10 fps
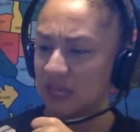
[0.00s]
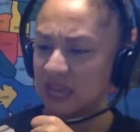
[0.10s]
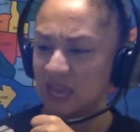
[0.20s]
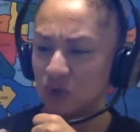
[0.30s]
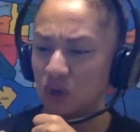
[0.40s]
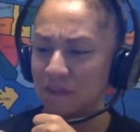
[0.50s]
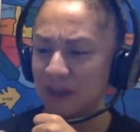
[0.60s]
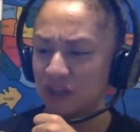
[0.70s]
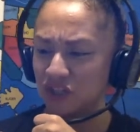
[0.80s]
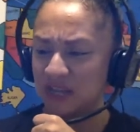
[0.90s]
Can you
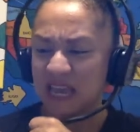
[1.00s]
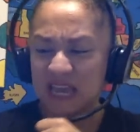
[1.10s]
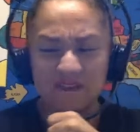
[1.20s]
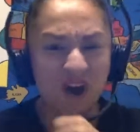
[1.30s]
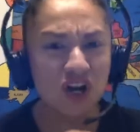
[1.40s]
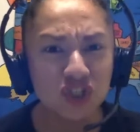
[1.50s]
imagine if our